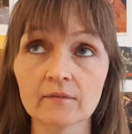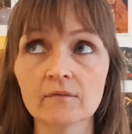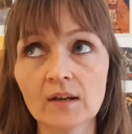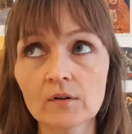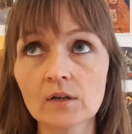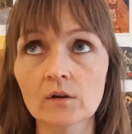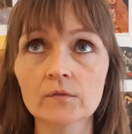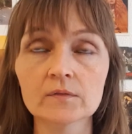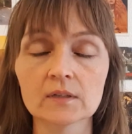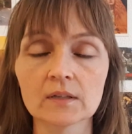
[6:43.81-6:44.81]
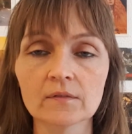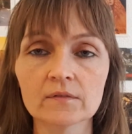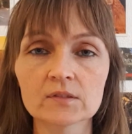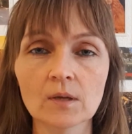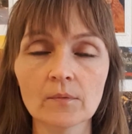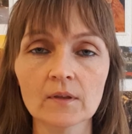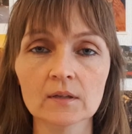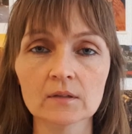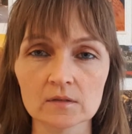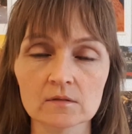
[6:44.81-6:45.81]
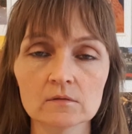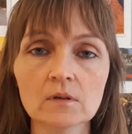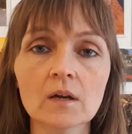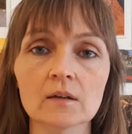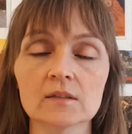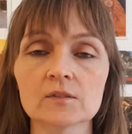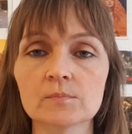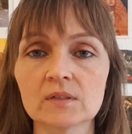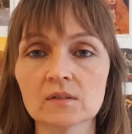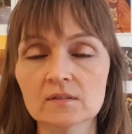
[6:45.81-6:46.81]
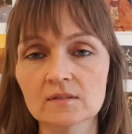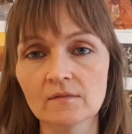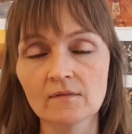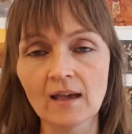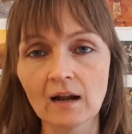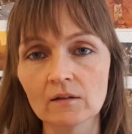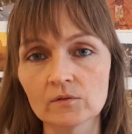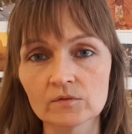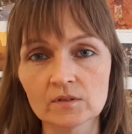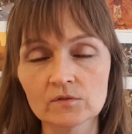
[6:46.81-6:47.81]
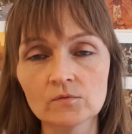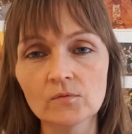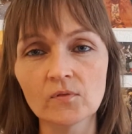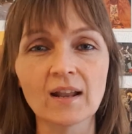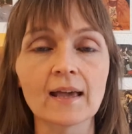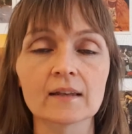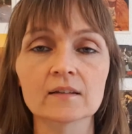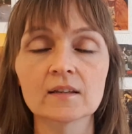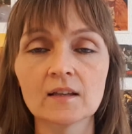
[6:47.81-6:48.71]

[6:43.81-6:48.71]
Very often, if something doesn't work, it's because the values are too flat,